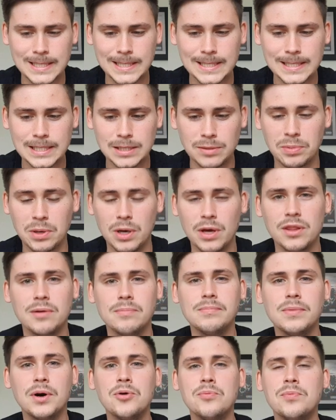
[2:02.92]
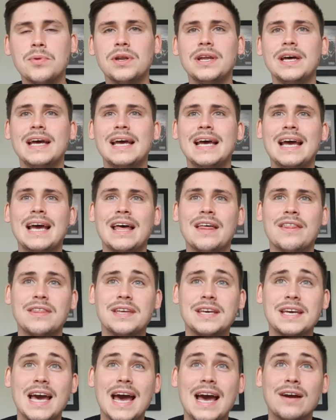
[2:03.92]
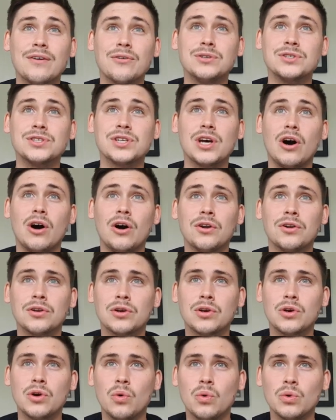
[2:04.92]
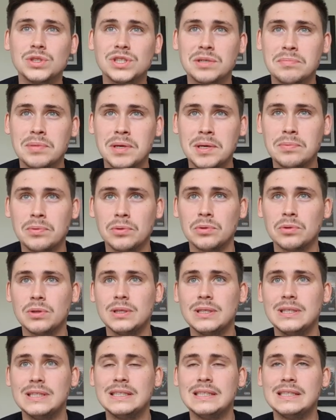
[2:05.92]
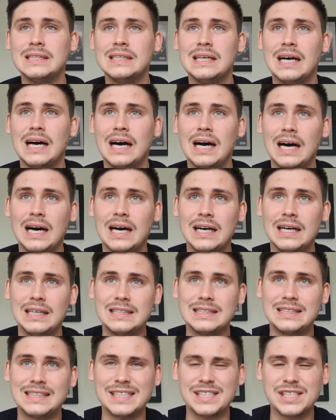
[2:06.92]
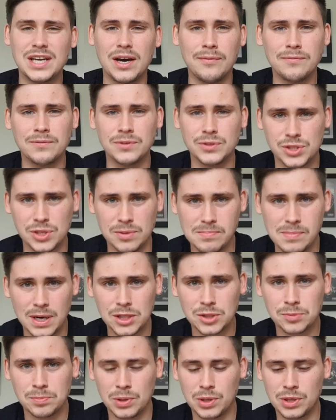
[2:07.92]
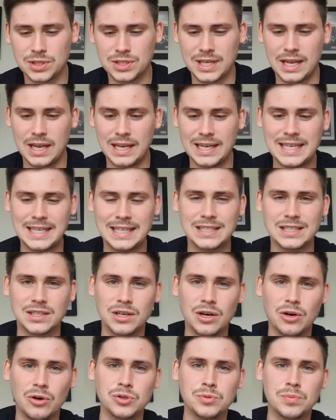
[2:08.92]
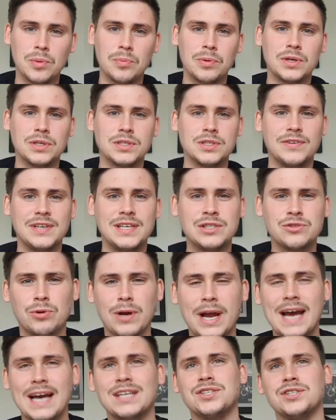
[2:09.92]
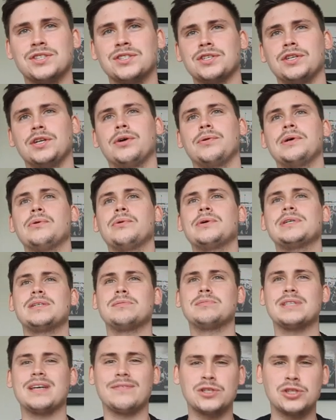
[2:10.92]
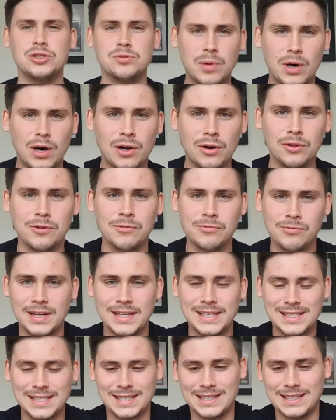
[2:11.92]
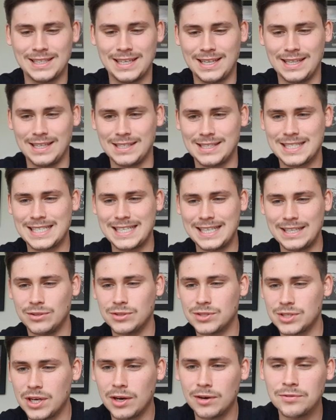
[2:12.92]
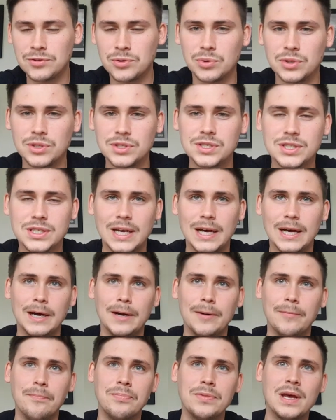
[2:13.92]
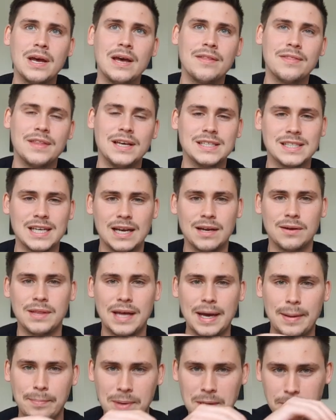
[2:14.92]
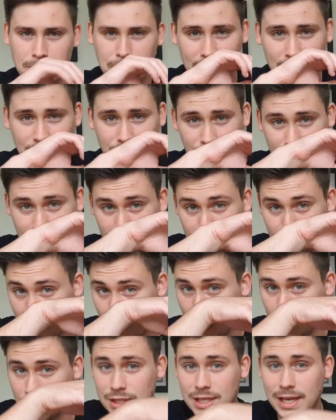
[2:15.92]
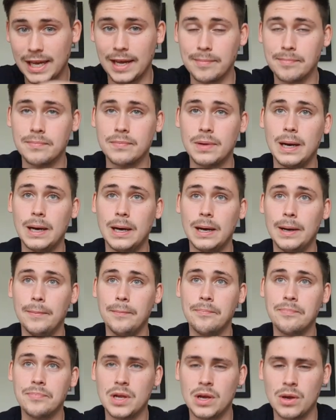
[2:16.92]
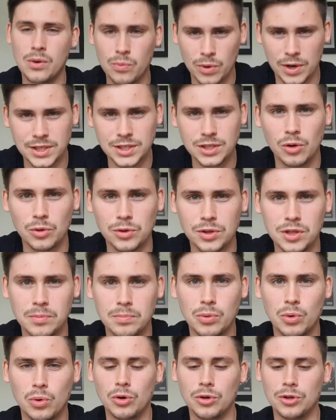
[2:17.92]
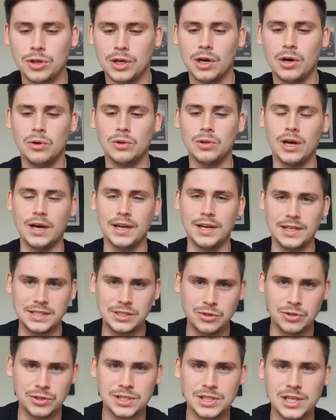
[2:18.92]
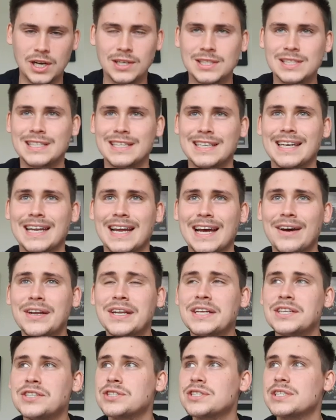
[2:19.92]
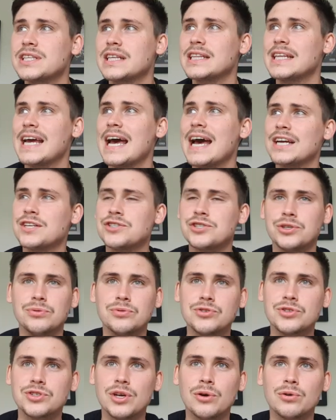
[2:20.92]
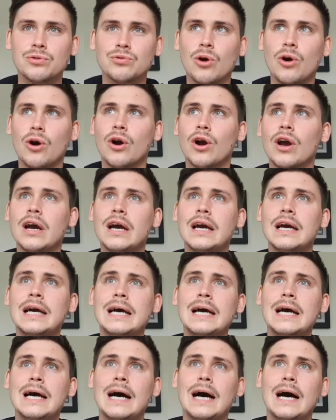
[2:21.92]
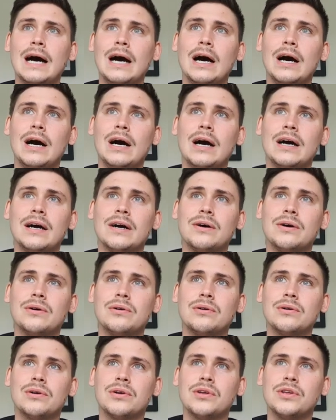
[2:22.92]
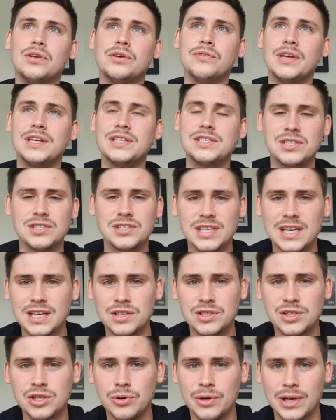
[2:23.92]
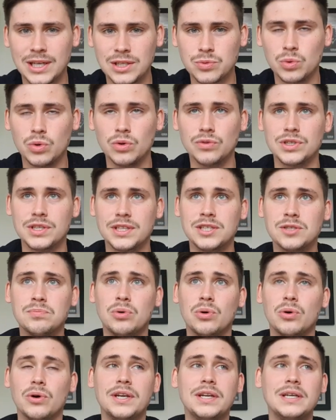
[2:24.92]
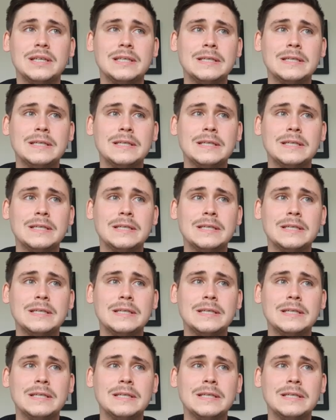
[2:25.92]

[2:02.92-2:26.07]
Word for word: us, but at the moment the errors aren't causing people uh, discomfort so much because they're leading to goals, but because of his reactions. You know, he always seems to have a smile on the face in the, in the stills afterwards. Um, there's that, that big picture from last game um, where he's holding the ball on the goal line and he's got his tongue sticking out, and you just think the attitude's so wrong. Uh, you, he's conceded two against Wolves at this point.